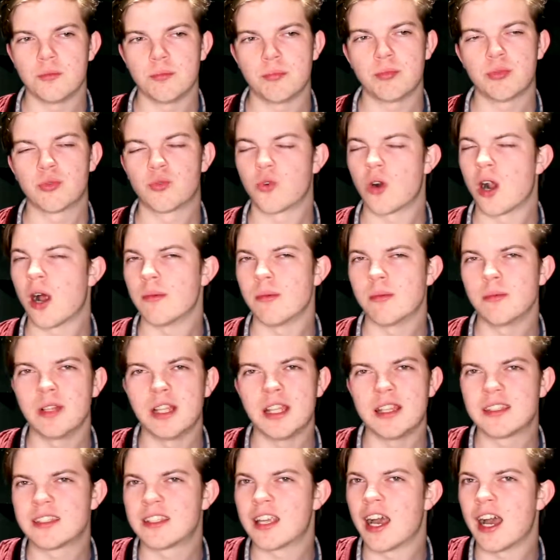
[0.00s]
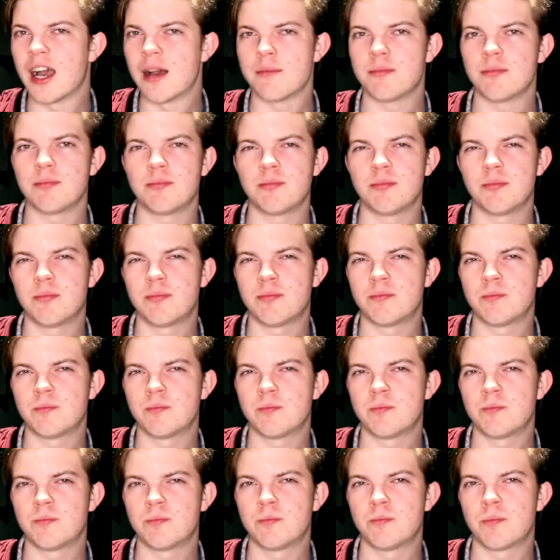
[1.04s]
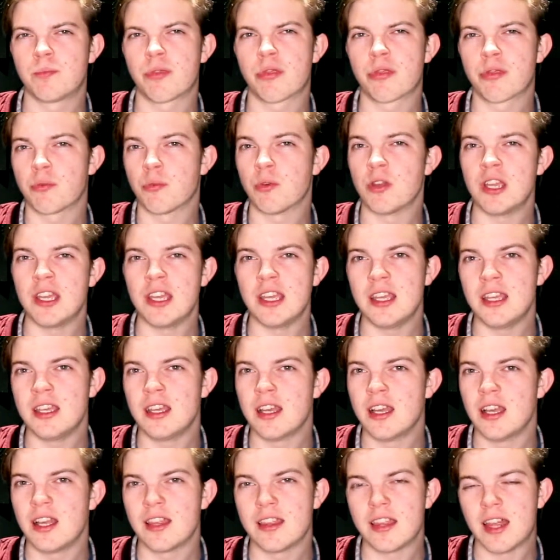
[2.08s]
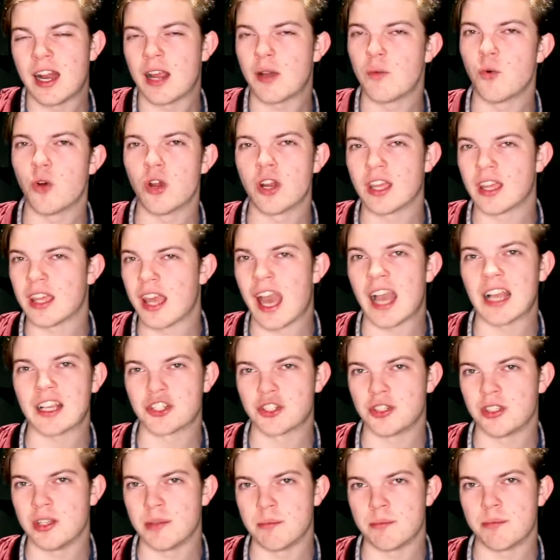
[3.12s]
Probably the top 3 that I want to actually